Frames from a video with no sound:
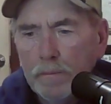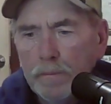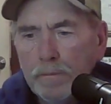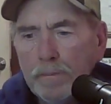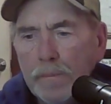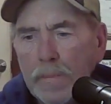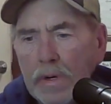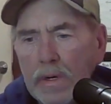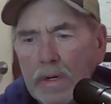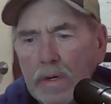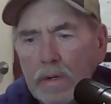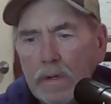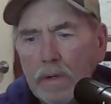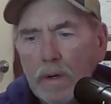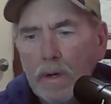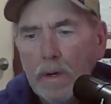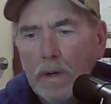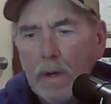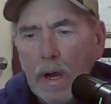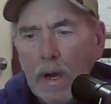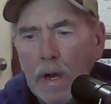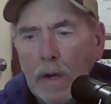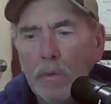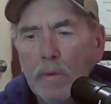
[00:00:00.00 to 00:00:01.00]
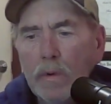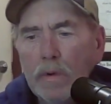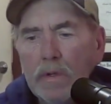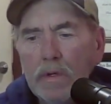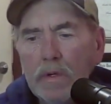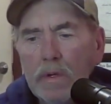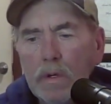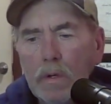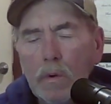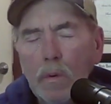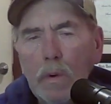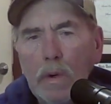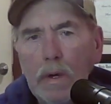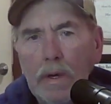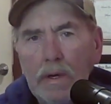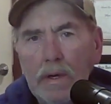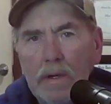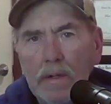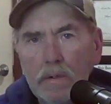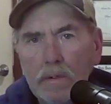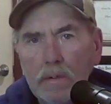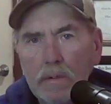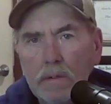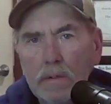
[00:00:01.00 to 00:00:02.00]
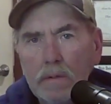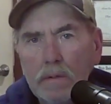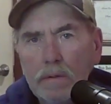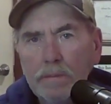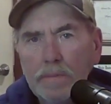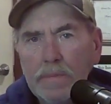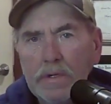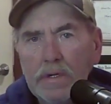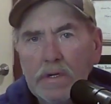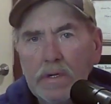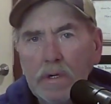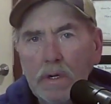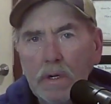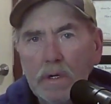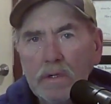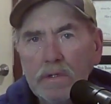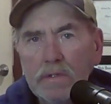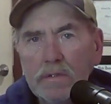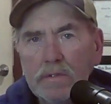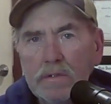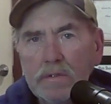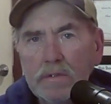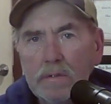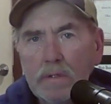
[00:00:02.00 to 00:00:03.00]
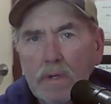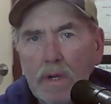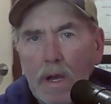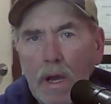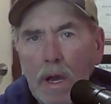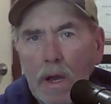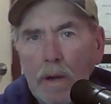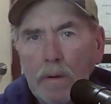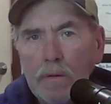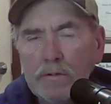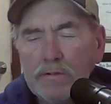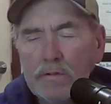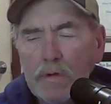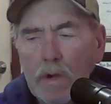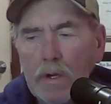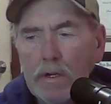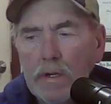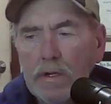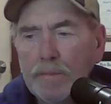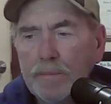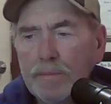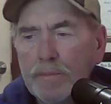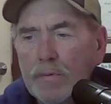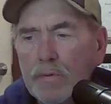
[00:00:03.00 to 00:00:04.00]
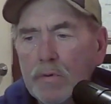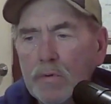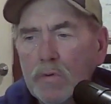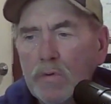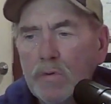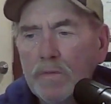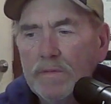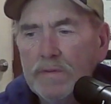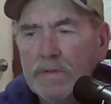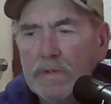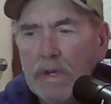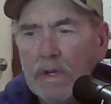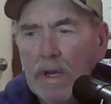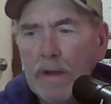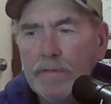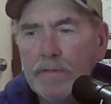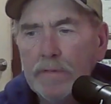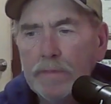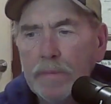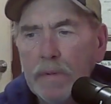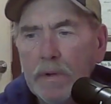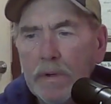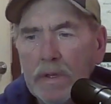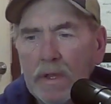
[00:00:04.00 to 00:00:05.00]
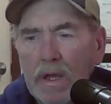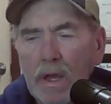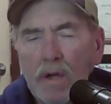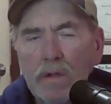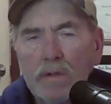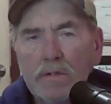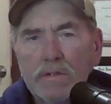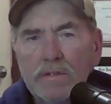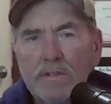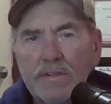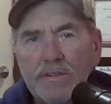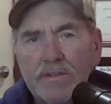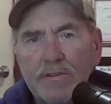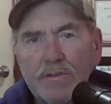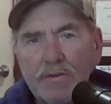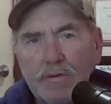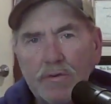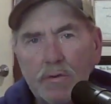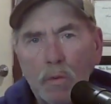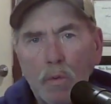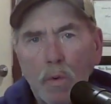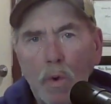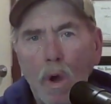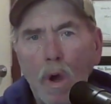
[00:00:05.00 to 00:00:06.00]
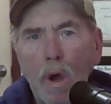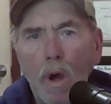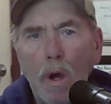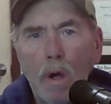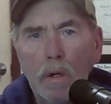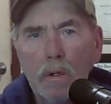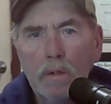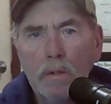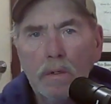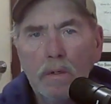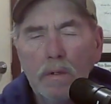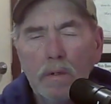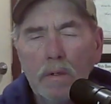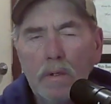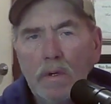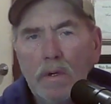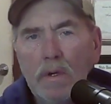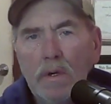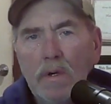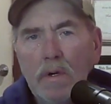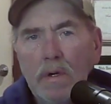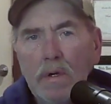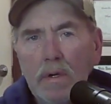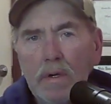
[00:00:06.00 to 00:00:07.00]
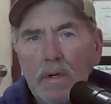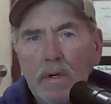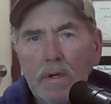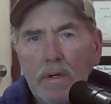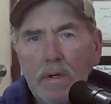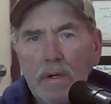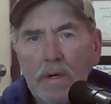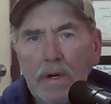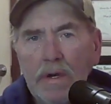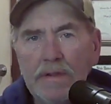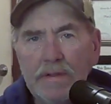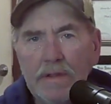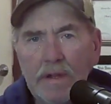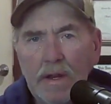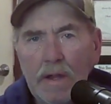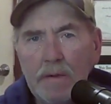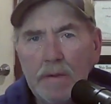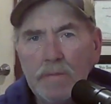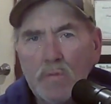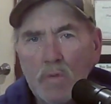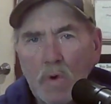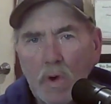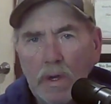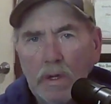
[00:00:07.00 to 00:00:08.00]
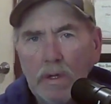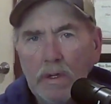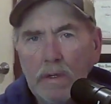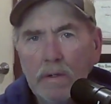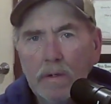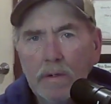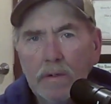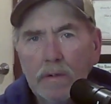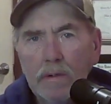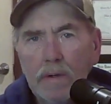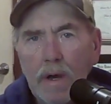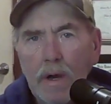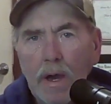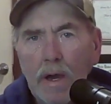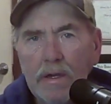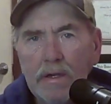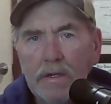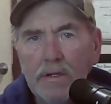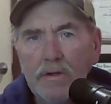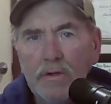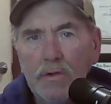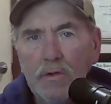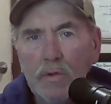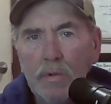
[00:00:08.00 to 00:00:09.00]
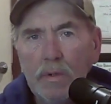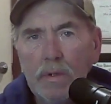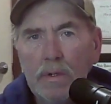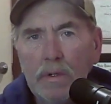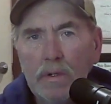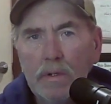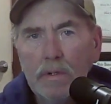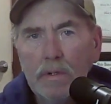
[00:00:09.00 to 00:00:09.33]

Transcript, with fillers: But I wouldn't quit because I was trying to prove to everybody else that they're wrong and that I'm right. I can do it.